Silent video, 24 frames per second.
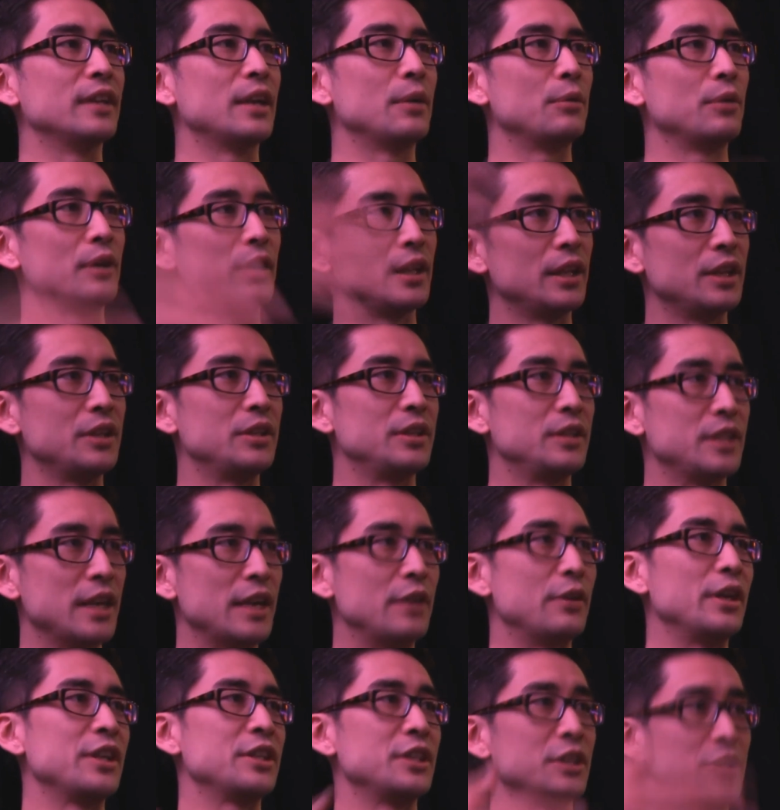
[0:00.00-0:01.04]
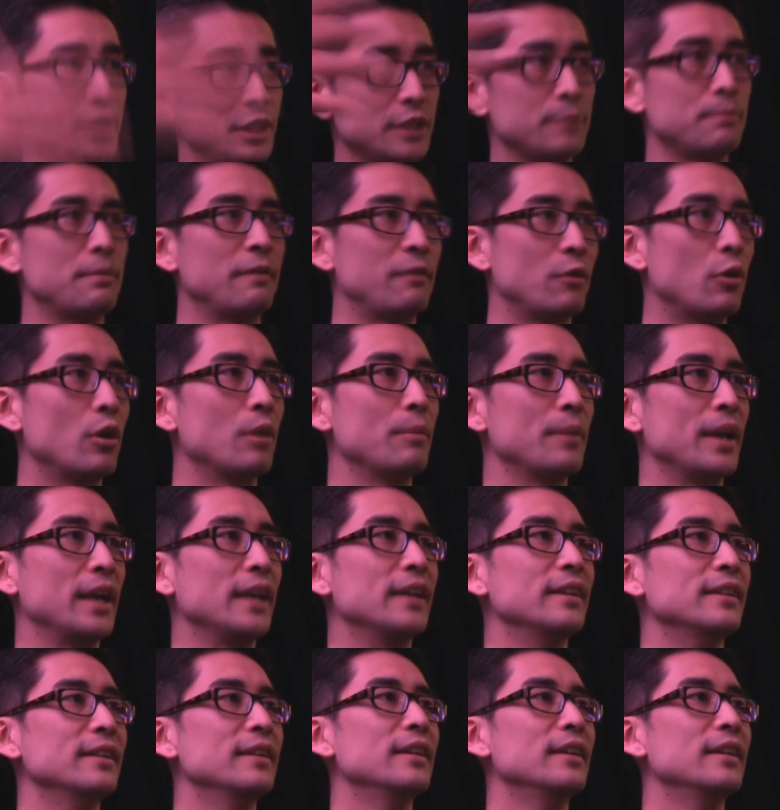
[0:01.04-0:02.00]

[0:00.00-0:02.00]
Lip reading: They were the generation just before me,